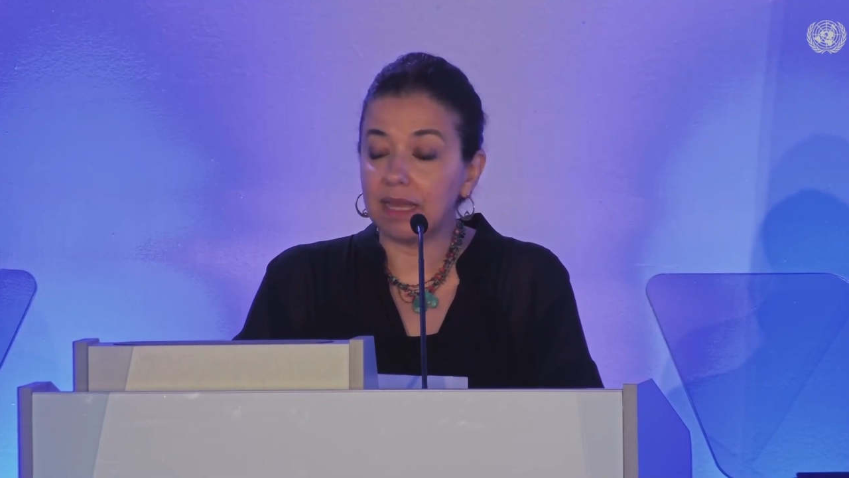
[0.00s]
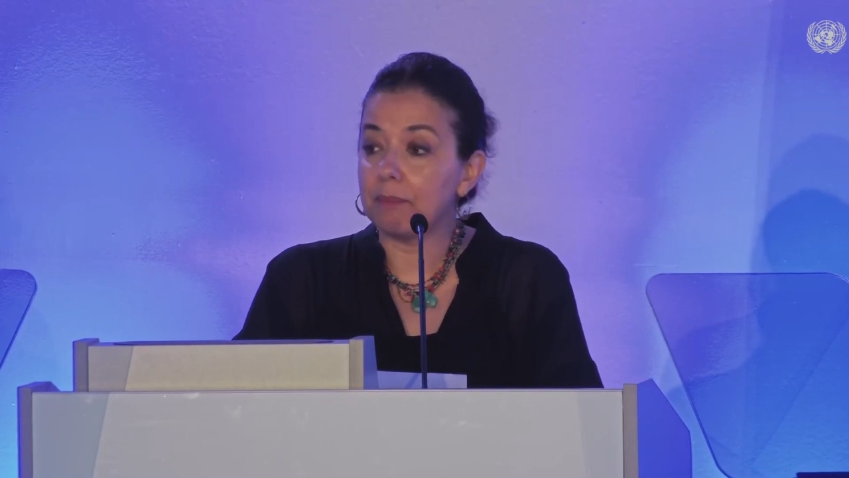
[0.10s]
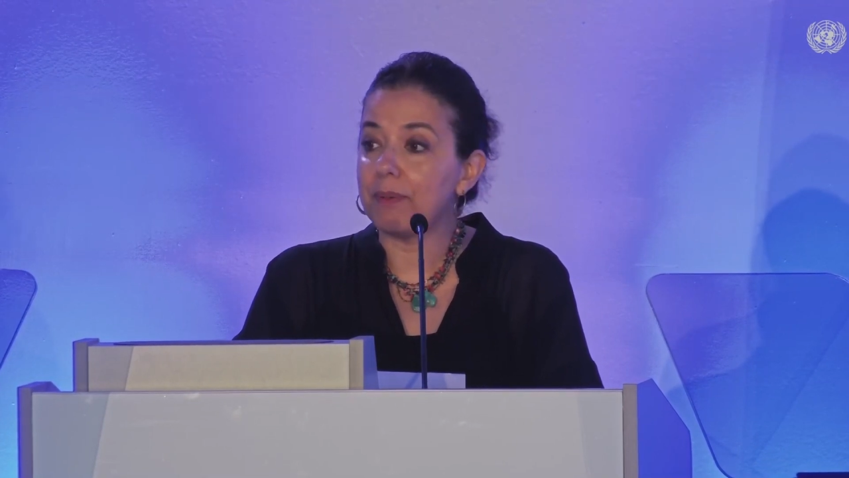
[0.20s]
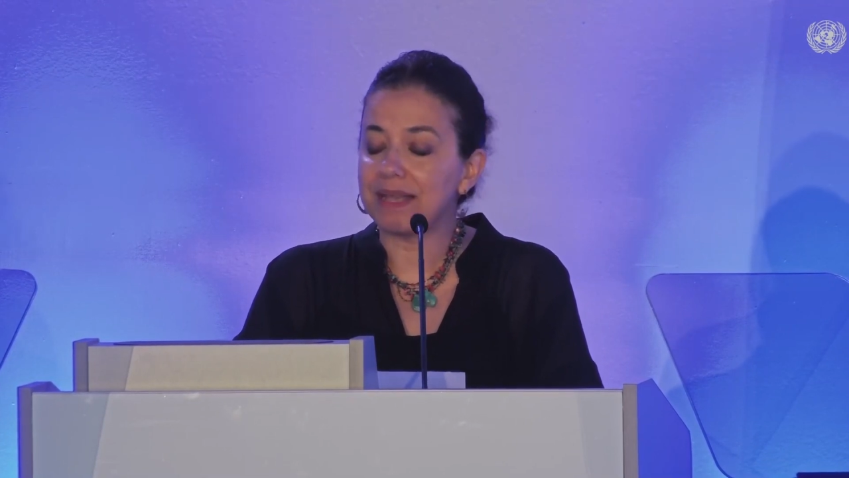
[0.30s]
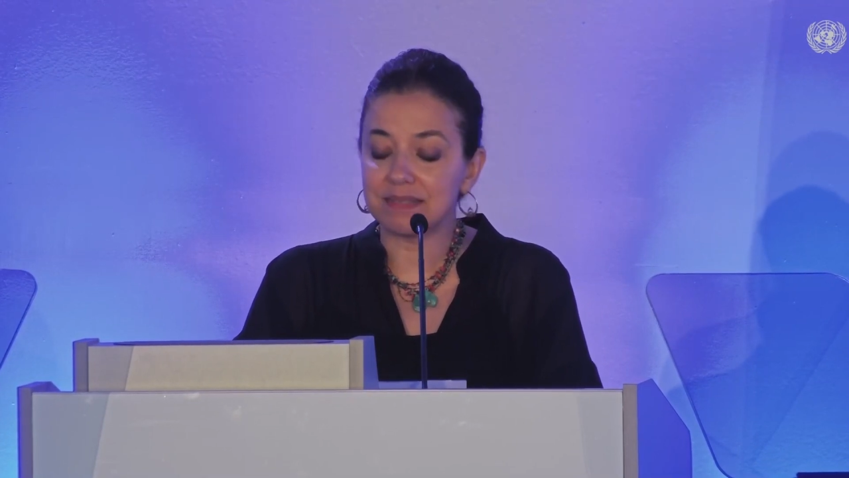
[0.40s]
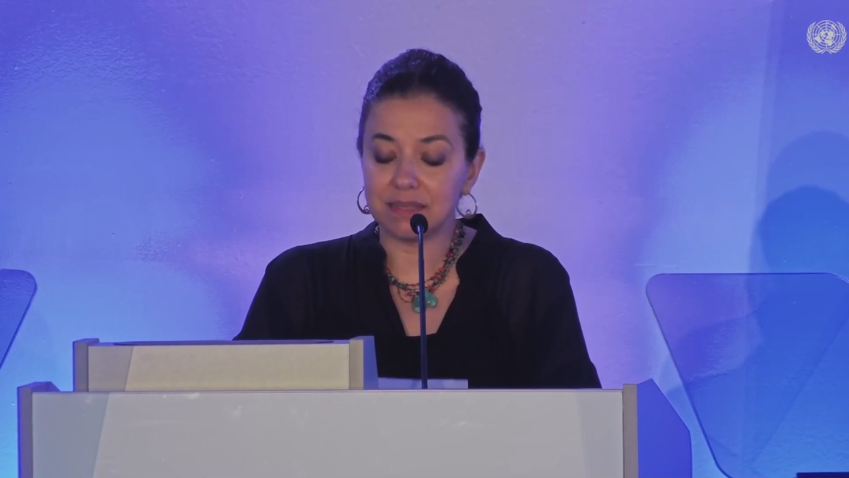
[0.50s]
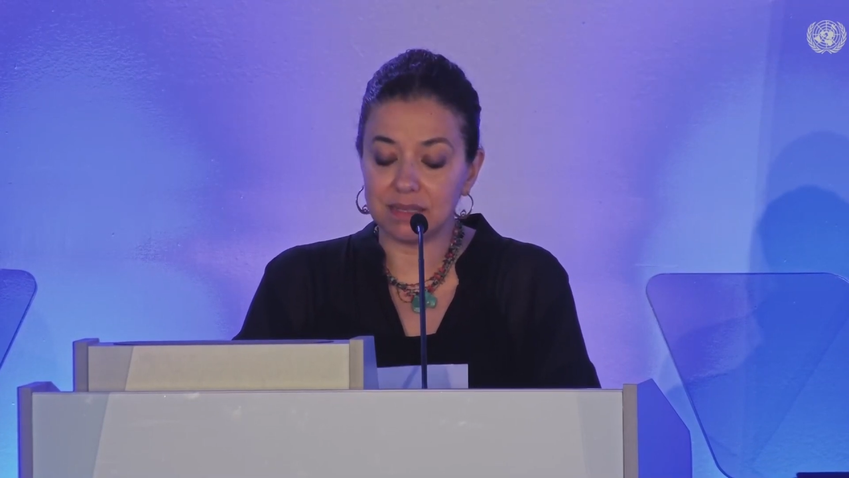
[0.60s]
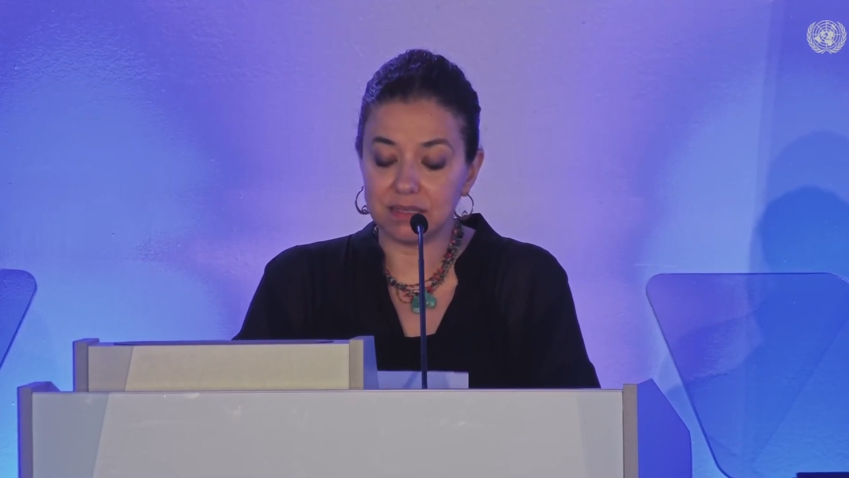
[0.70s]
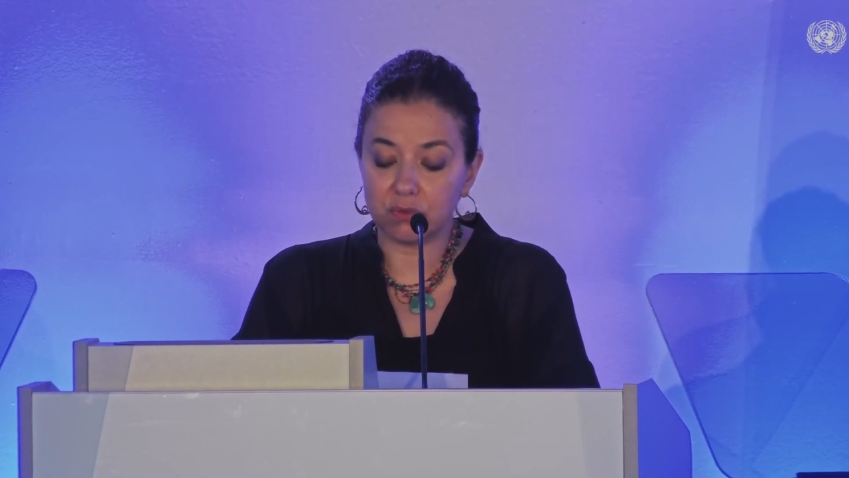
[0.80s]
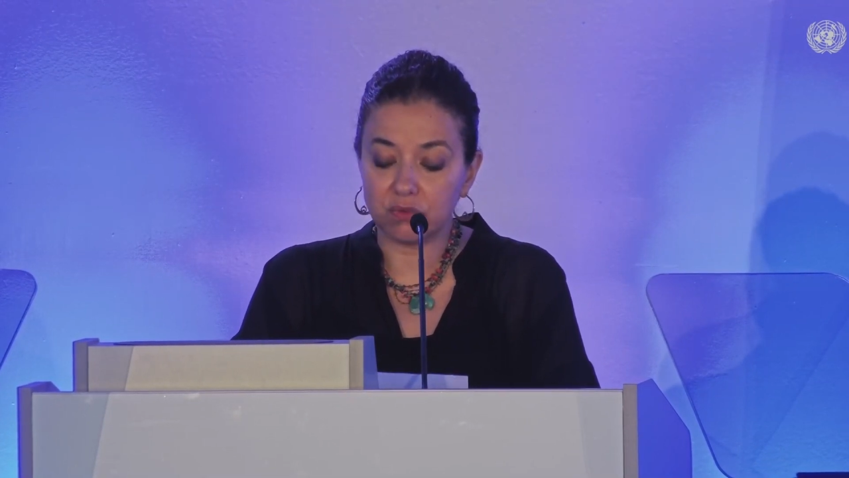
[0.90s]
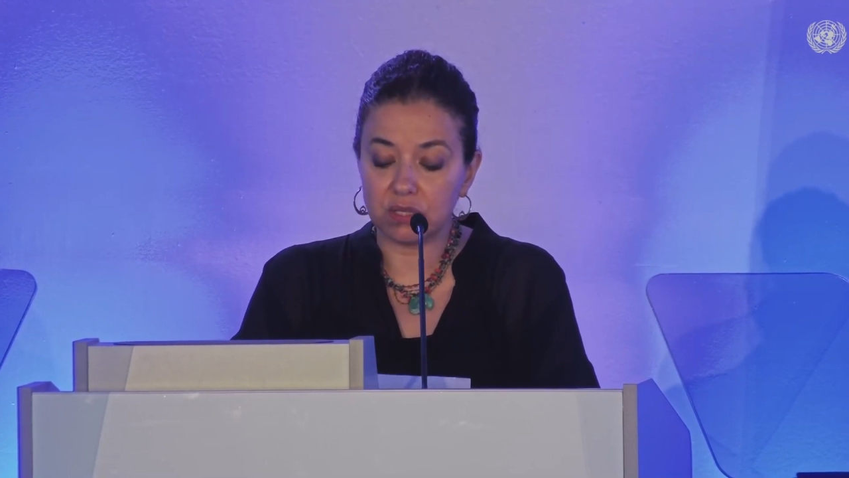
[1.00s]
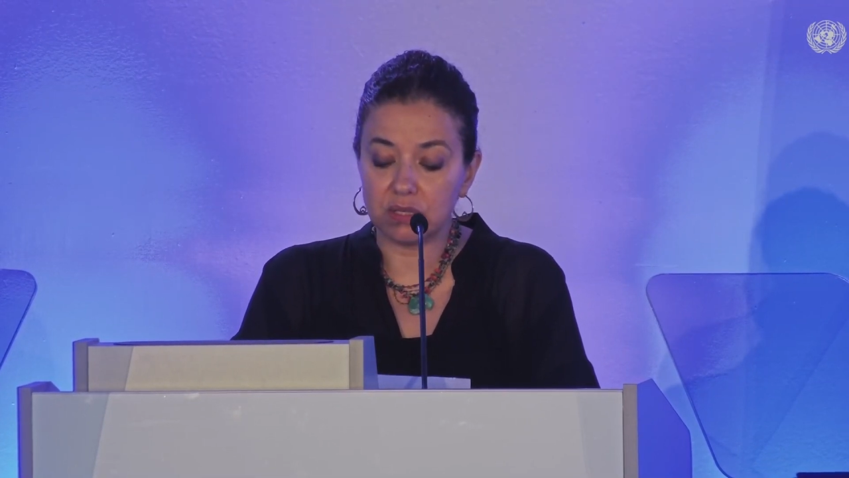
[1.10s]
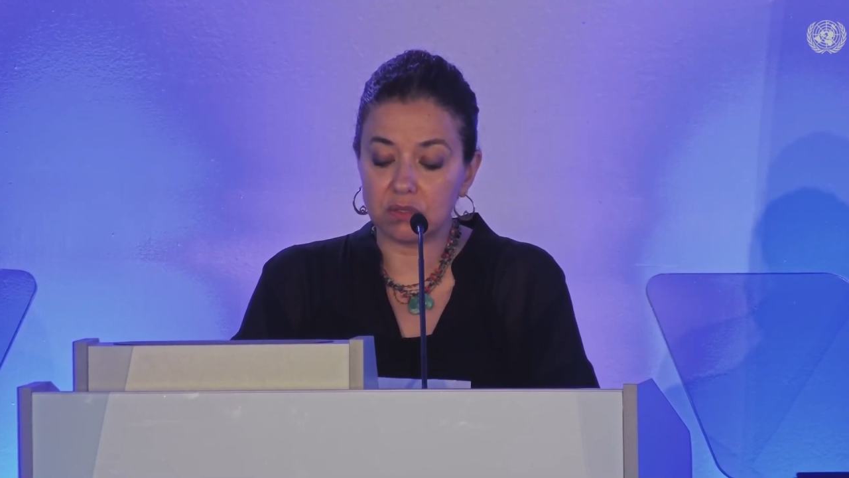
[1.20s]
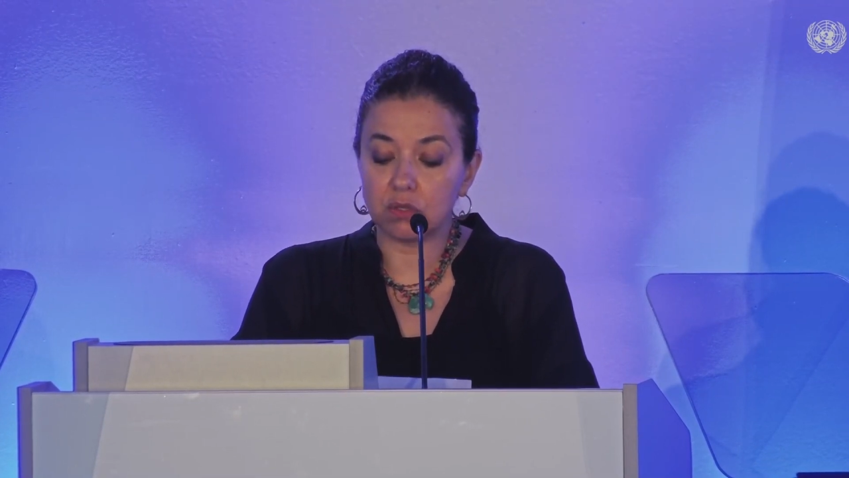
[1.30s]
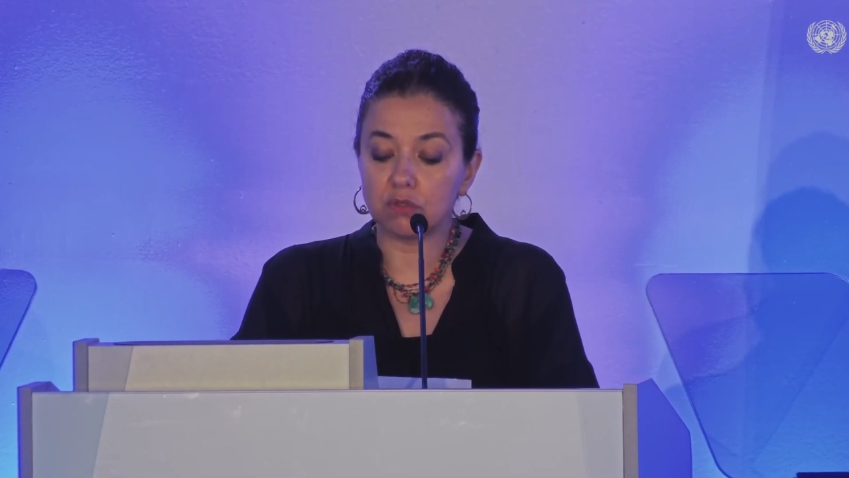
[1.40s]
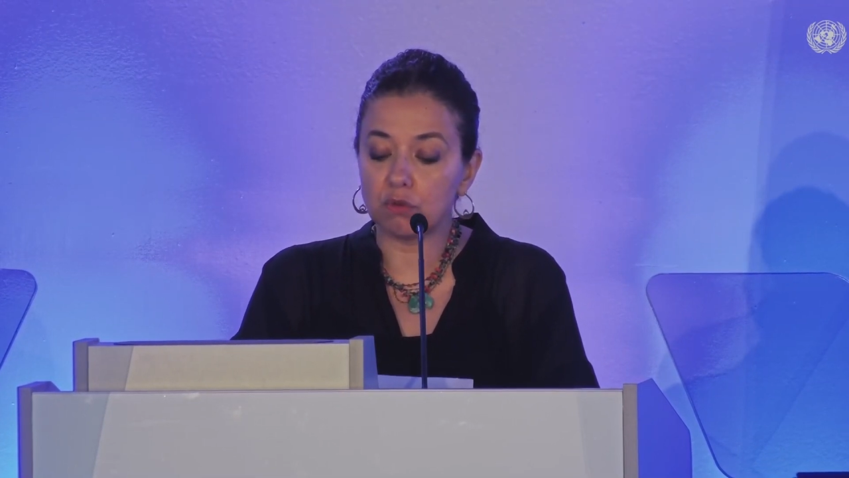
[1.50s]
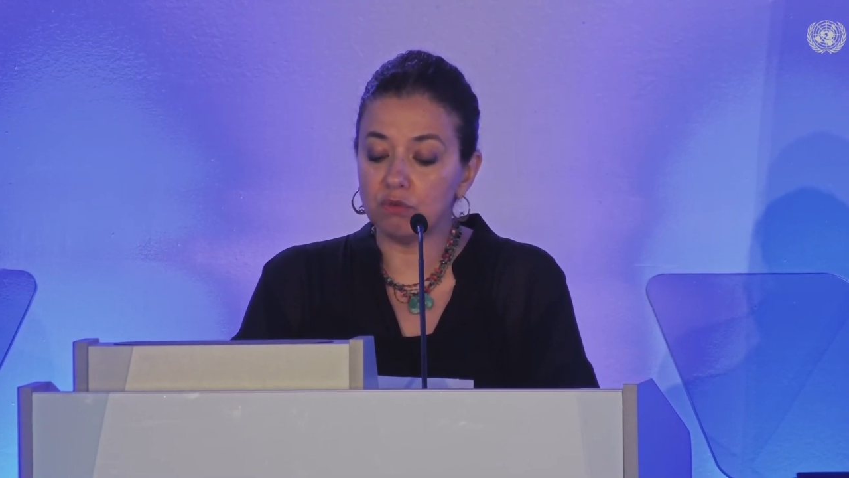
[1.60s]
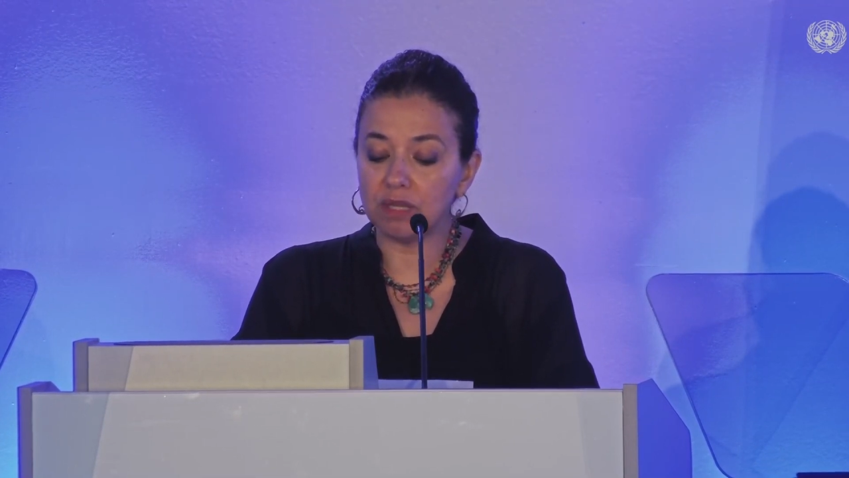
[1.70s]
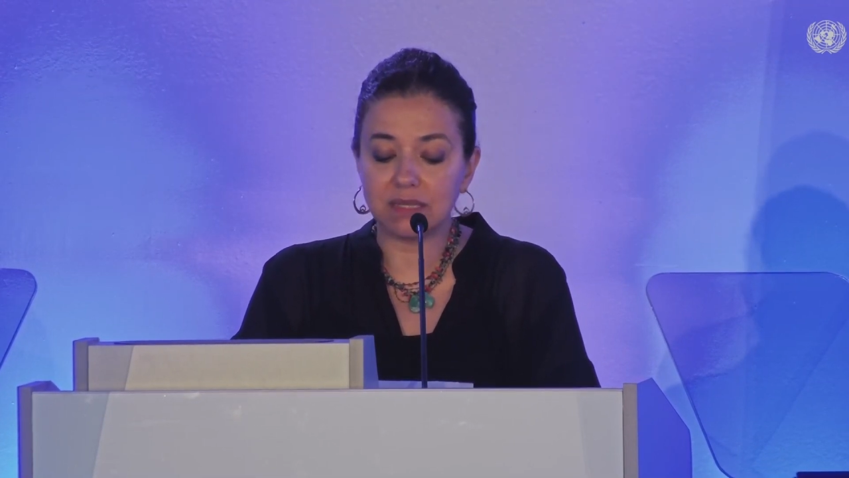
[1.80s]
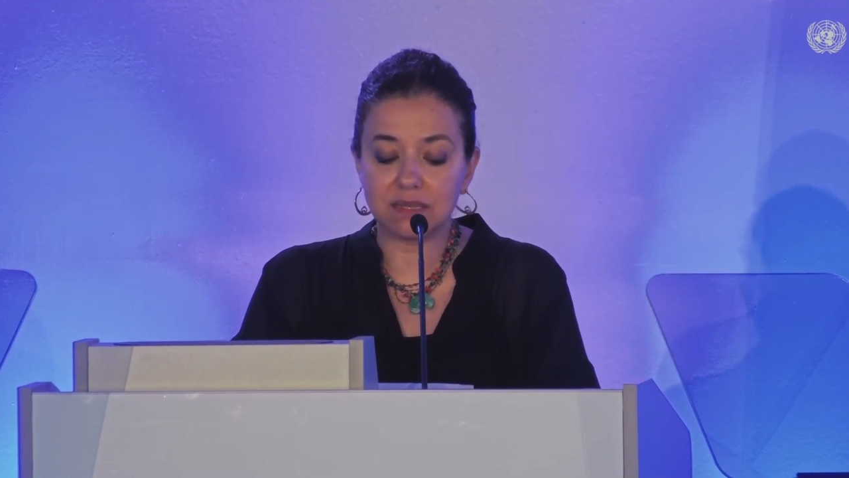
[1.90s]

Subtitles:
the capacities of SIDS through the